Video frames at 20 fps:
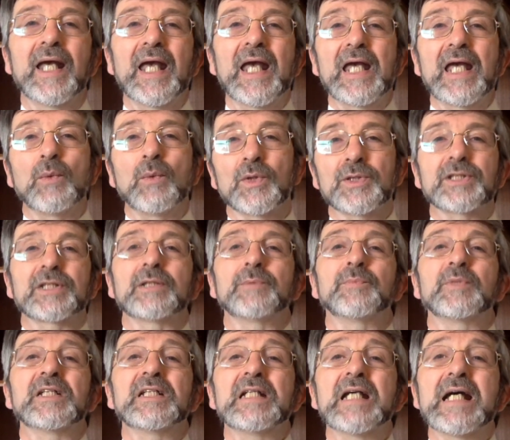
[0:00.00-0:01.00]
He wants
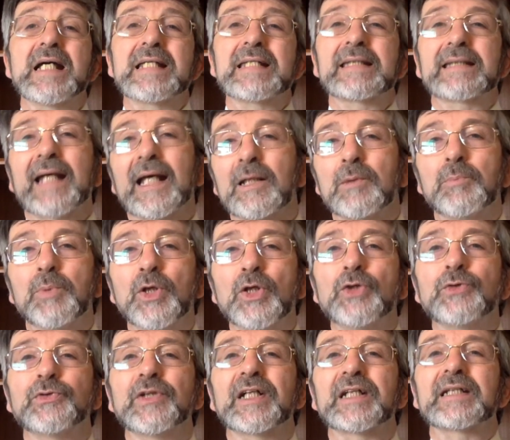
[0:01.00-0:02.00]
them to stand
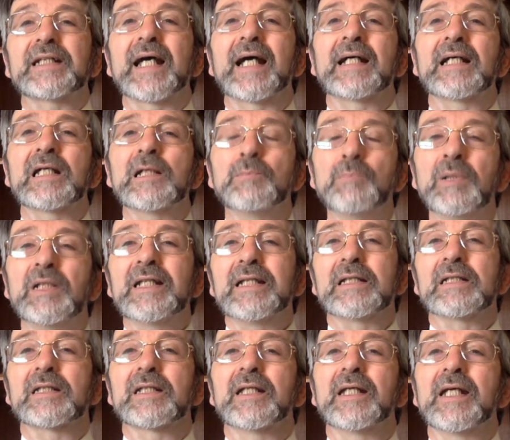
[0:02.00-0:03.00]
perfect and
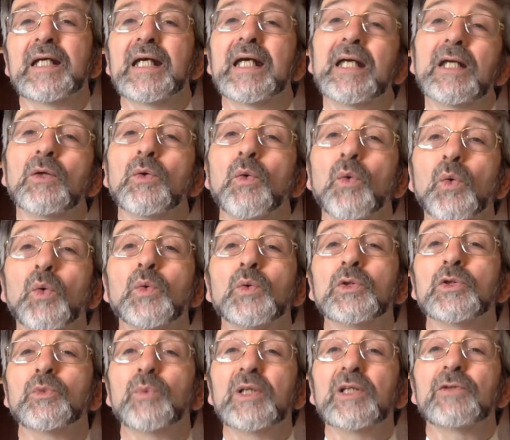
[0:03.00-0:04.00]
complete in all
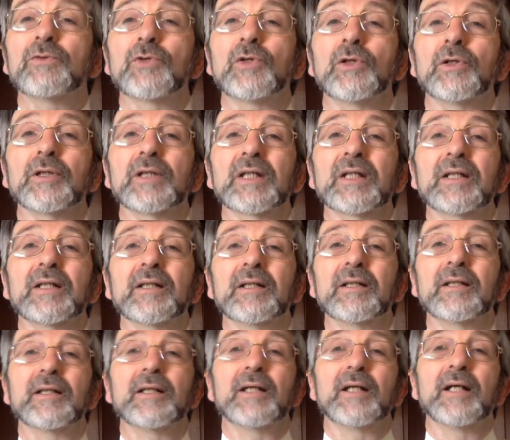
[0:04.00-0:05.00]
the will of God.
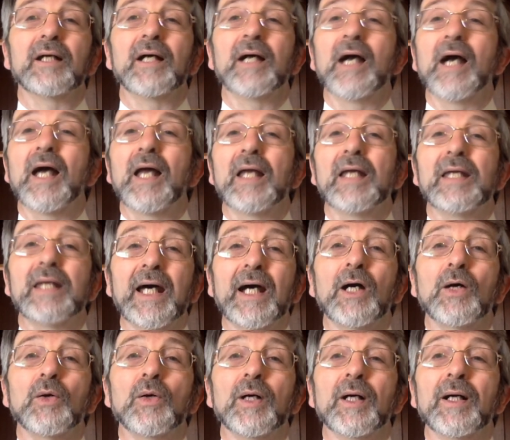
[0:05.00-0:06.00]

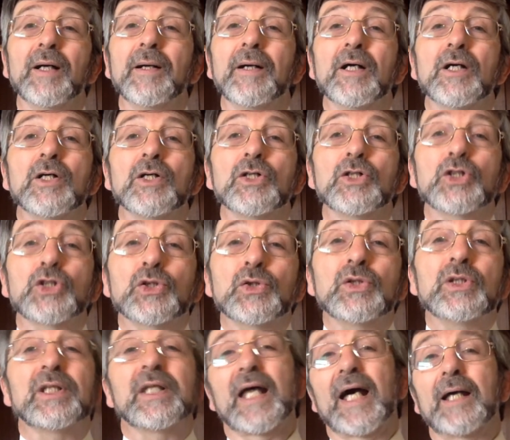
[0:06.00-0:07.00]
Now,
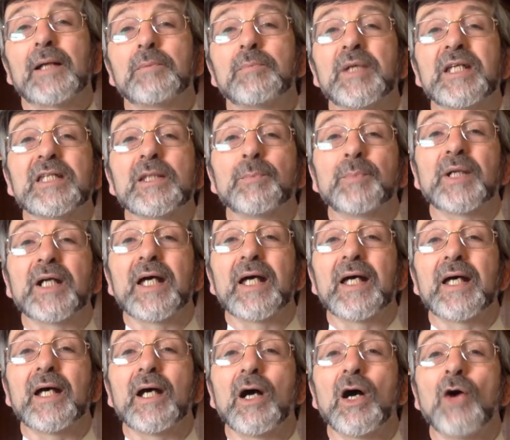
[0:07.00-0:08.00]
shouldn't that be the
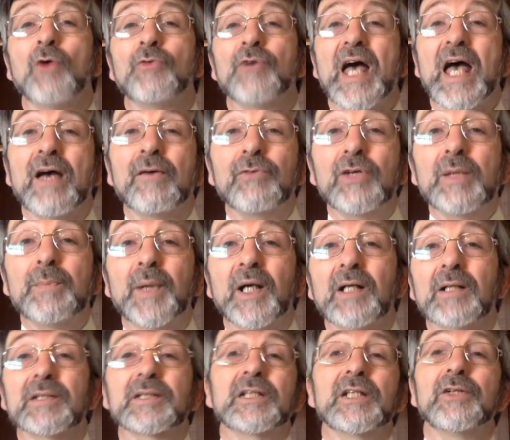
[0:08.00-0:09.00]
prayer of every
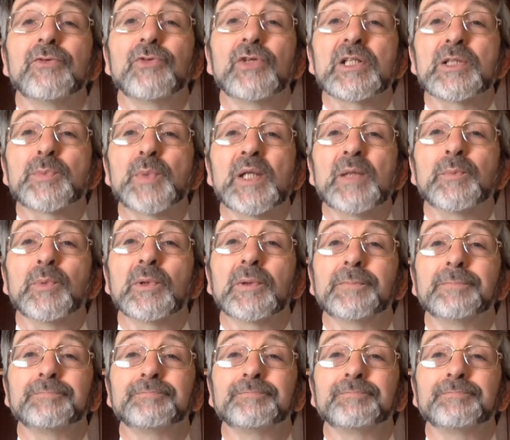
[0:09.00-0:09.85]
pastor for his people?